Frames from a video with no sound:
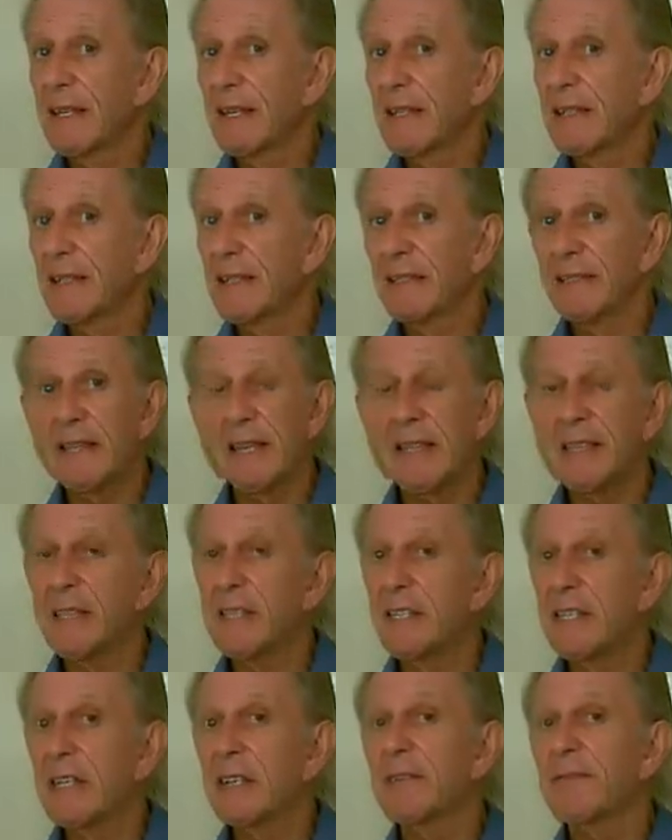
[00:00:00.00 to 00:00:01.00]
in
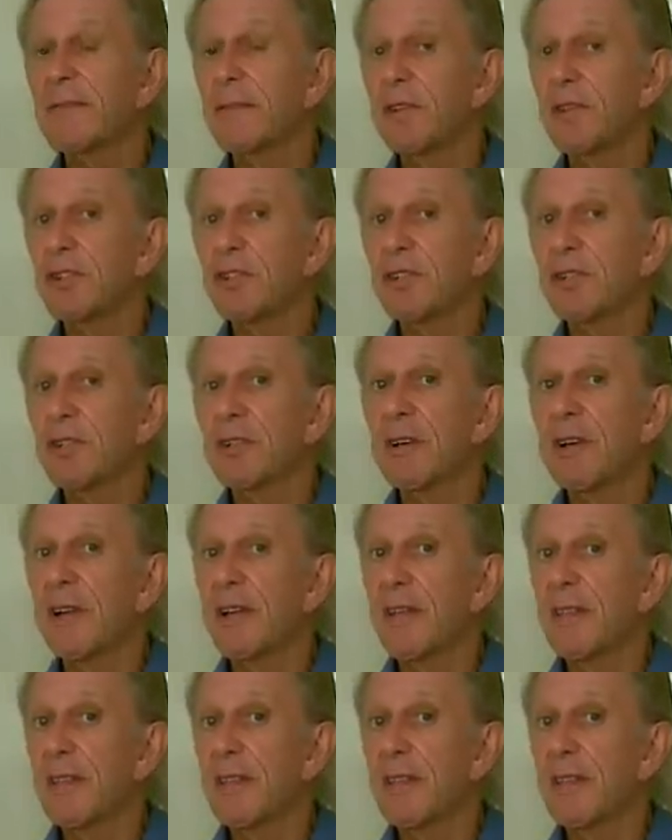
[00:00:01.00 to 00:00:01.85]
the near future,